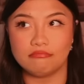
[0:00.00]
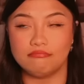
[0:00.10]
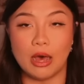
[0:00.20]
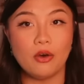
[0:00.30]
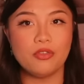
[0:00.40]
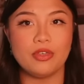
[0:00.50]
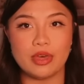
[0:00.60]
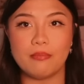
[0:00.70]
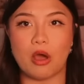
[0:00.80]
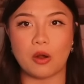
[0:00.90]
Both of
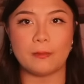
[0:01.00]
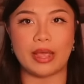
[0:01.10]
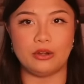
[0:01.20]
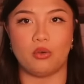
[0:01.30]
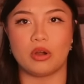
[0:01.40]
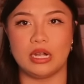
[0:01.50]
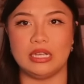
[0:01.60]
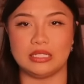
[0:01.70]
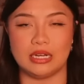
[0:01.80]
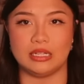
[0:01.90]
them are
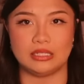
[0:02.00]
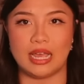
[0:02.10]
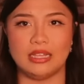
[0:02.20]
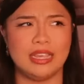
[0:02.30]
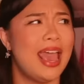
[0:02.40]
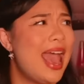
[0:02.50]
minorities in a sense.